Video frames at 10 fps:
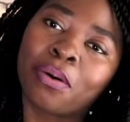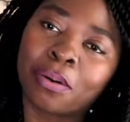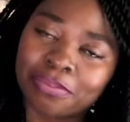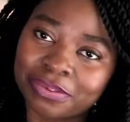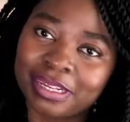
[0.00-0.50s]

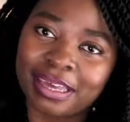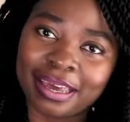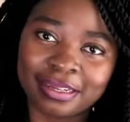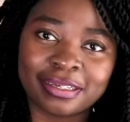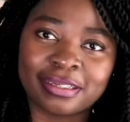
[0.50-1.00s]
hopefully
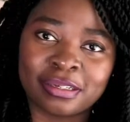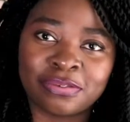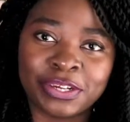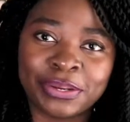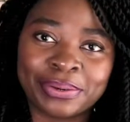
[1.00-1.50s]
edit this
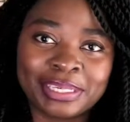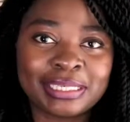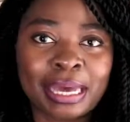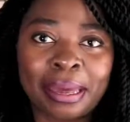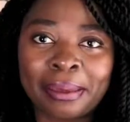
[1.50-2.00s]
video in
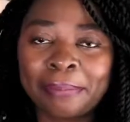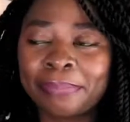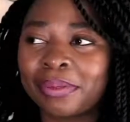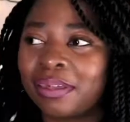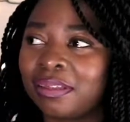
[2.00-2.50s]
time.
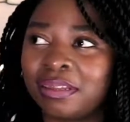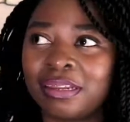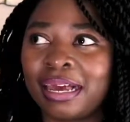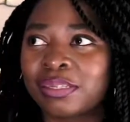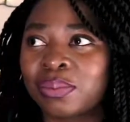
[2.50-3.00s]
The
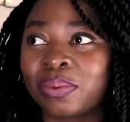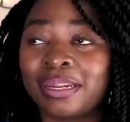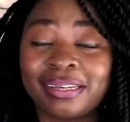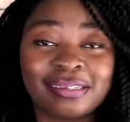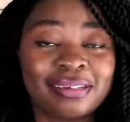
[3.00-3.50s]
last
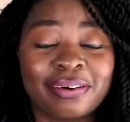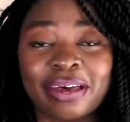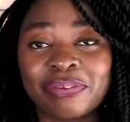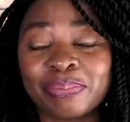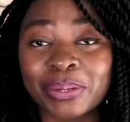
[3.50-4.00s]
one I still haven't